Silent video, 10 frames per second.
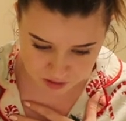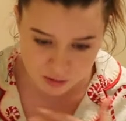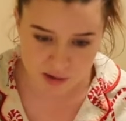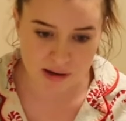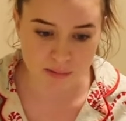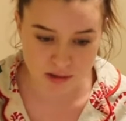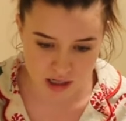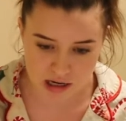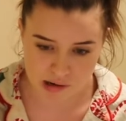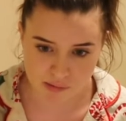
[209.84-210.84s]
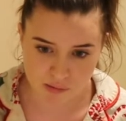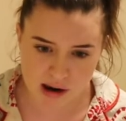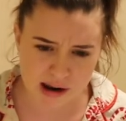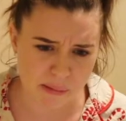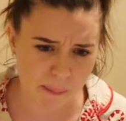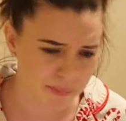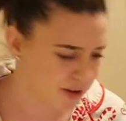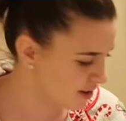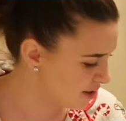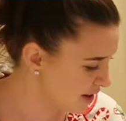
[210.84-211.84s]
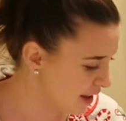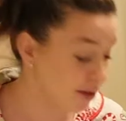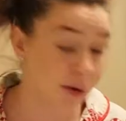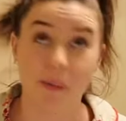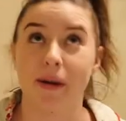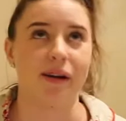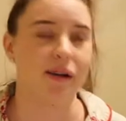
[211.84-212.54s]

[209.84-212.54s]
Oh wait, 10, right? Today's the 10th? Oh my